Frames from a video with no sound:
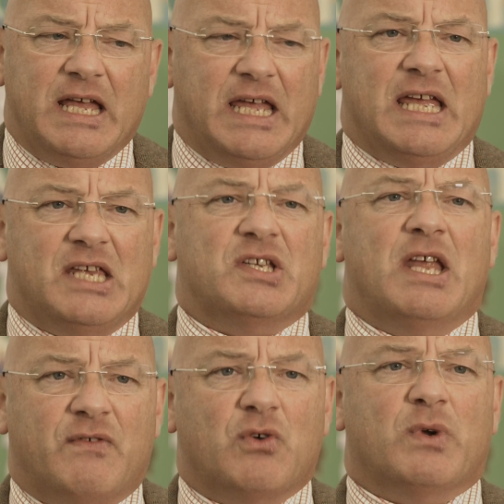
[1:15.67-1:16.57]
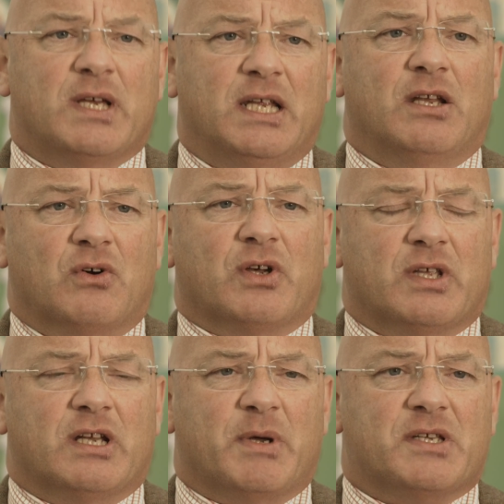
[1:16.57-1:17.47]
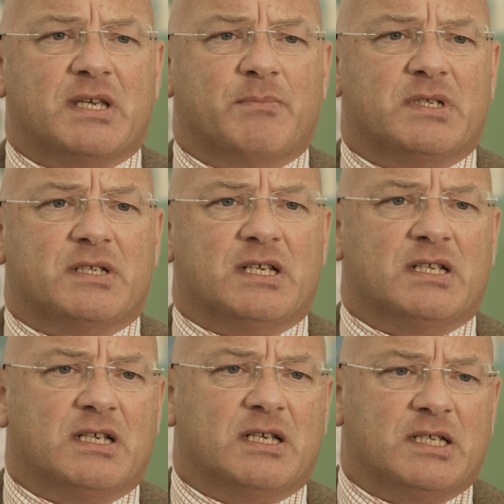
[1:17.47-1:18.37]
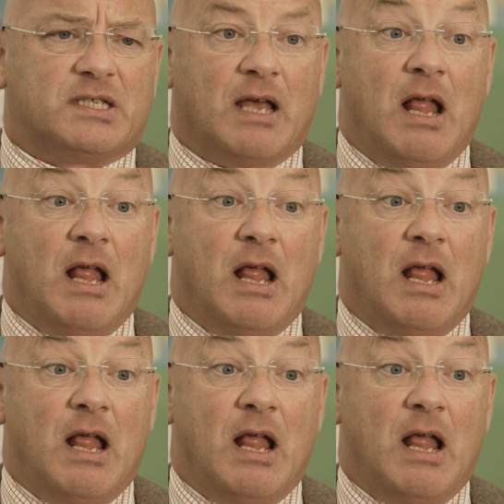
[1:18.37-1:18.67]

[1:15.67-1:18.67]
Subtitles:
is never really longer than about 7 to 10 days.